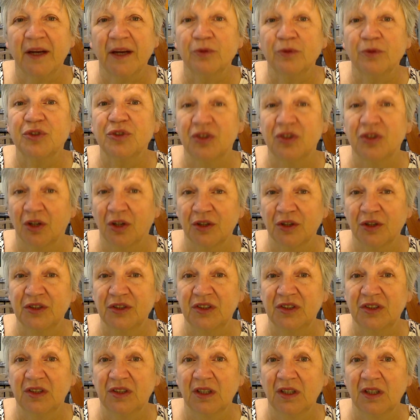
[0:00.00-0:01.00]
else
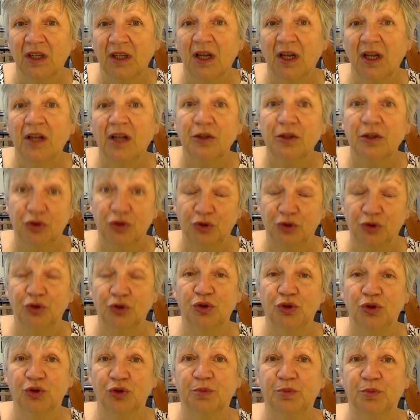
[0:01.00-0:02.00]
does, to
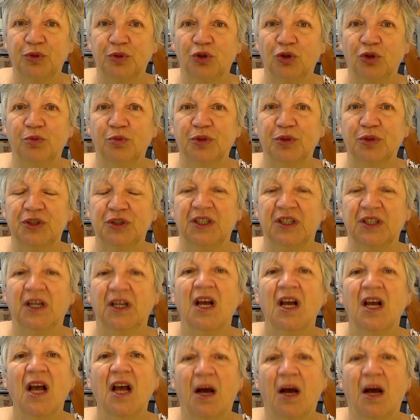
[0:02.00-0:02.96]
your property?